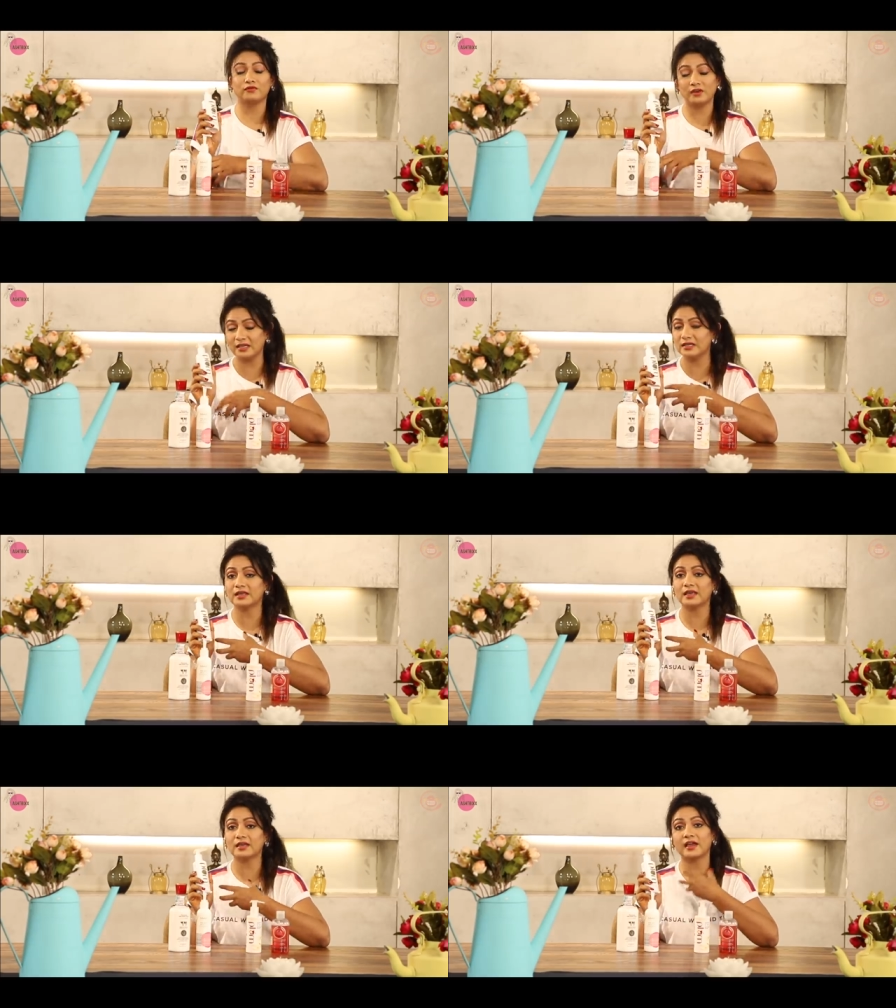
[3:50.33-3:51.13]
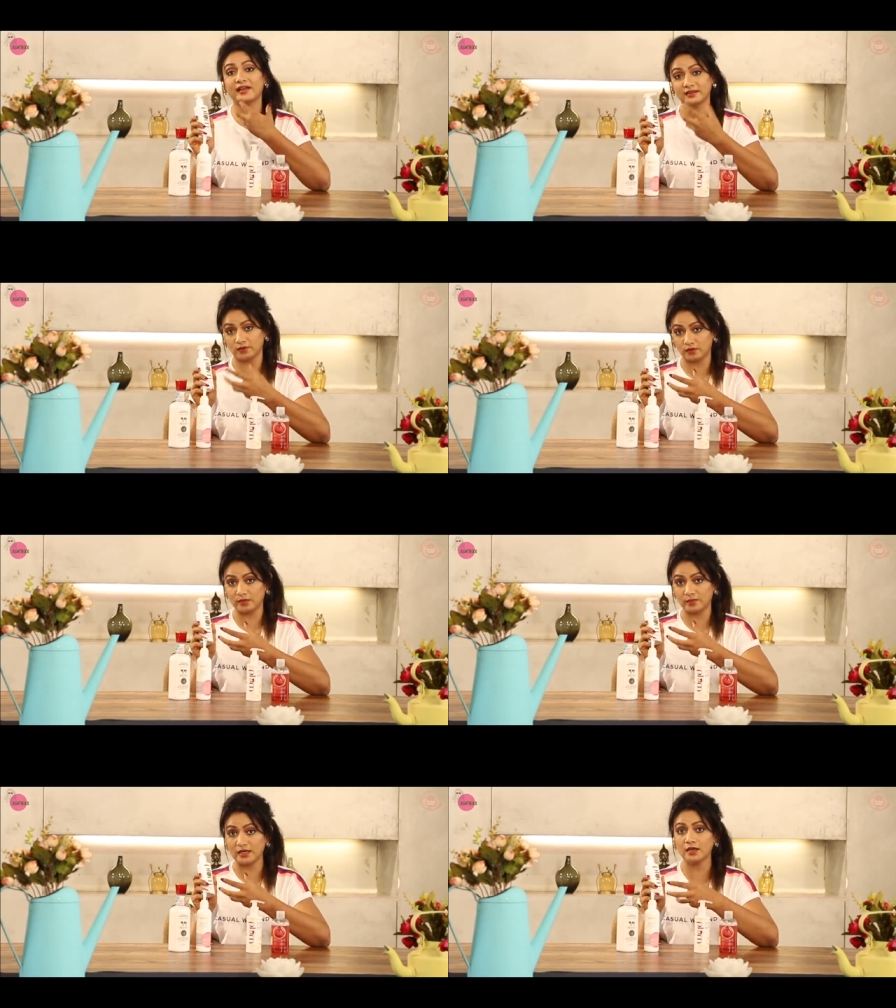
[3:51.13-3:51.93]
very thick and
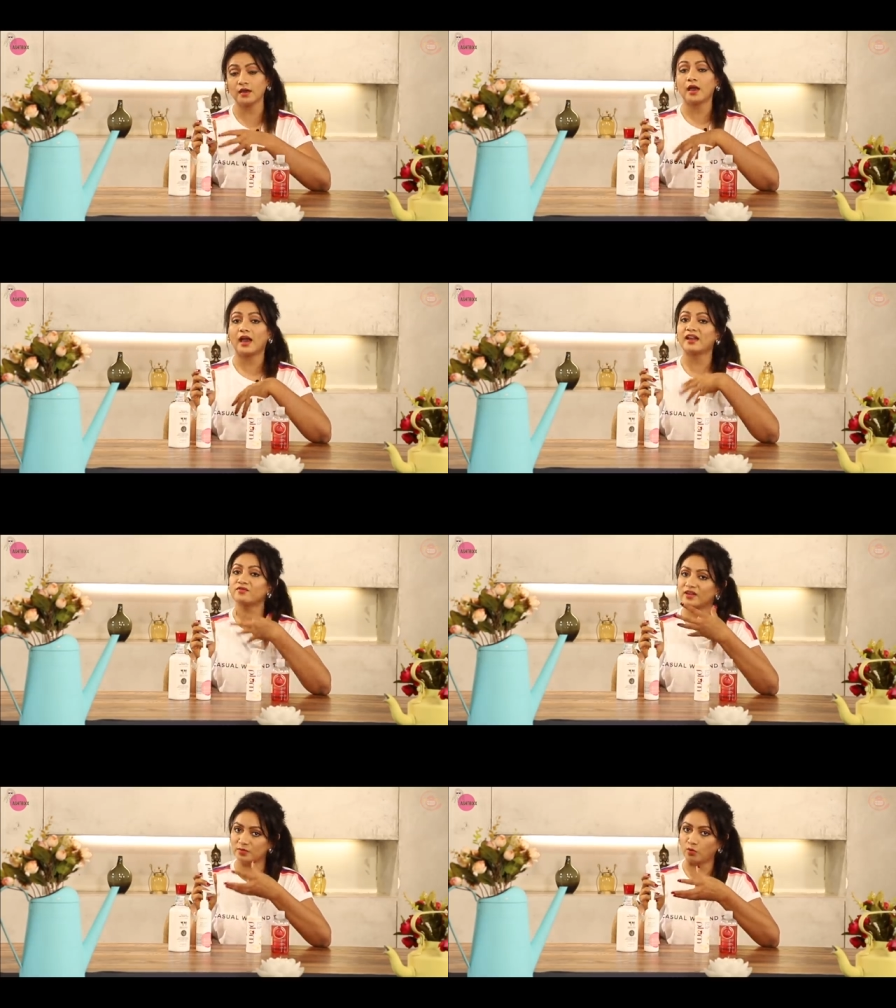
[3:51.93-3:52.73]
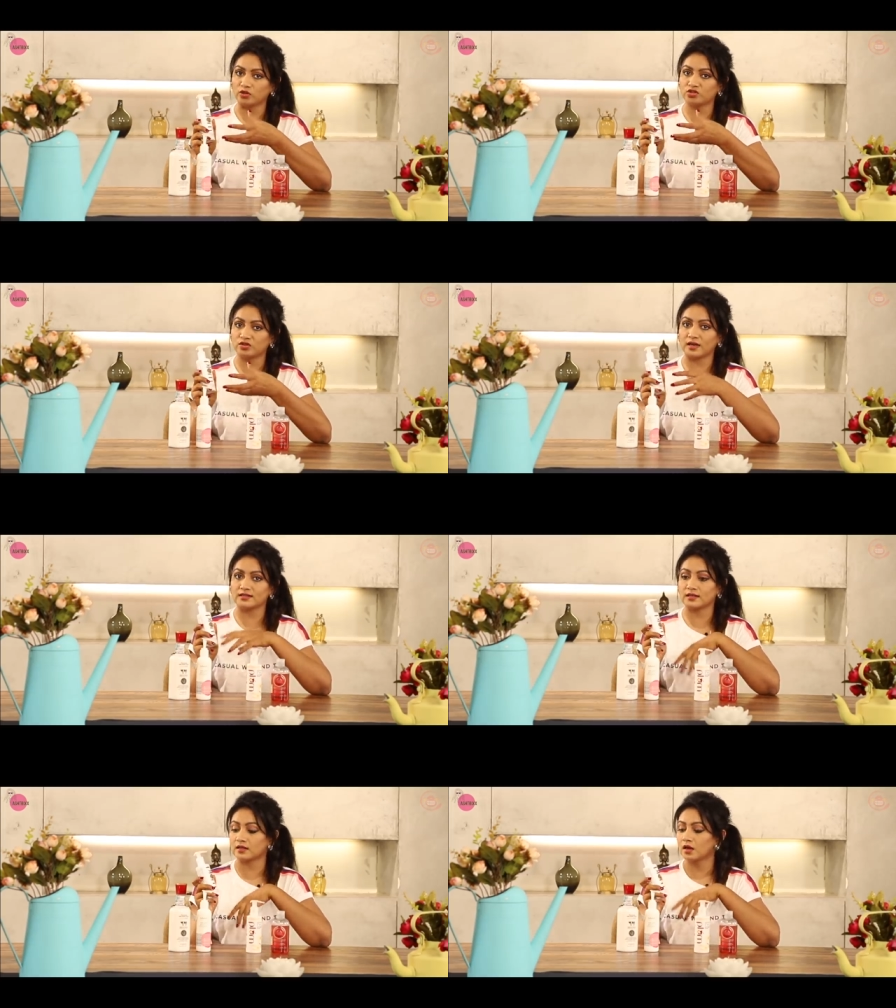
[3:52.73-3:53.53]
creamy and very
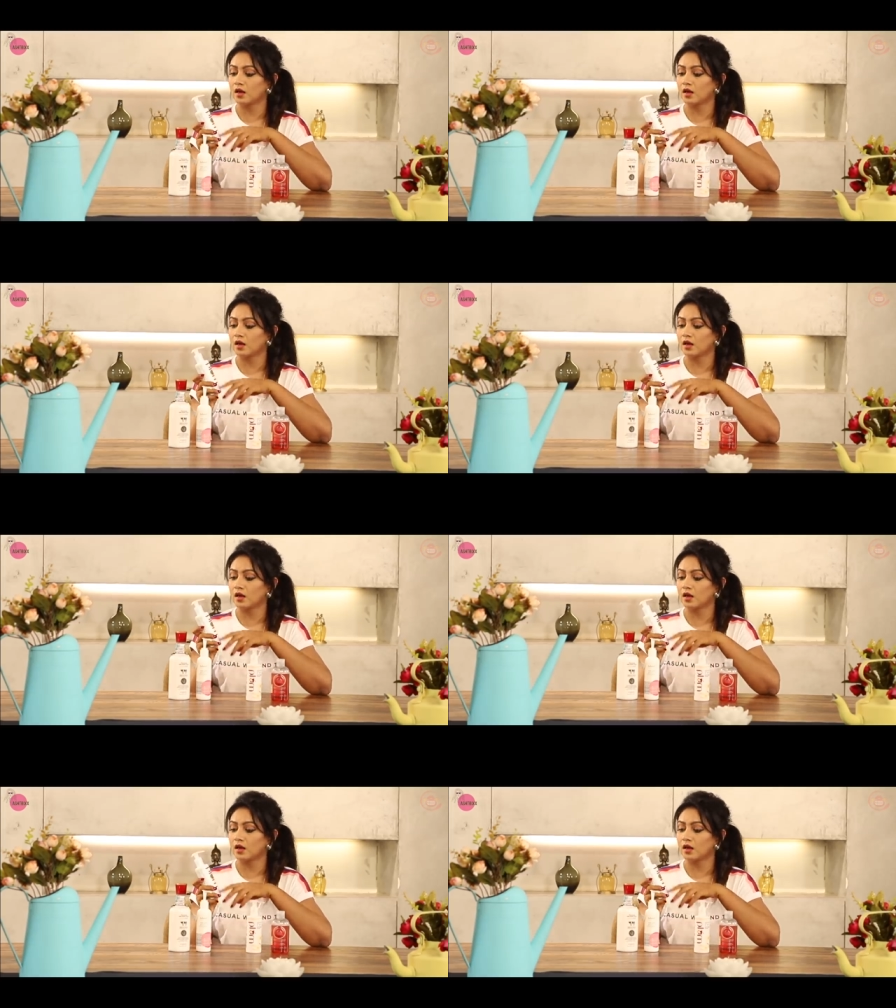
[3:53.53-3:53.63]
moisturizing.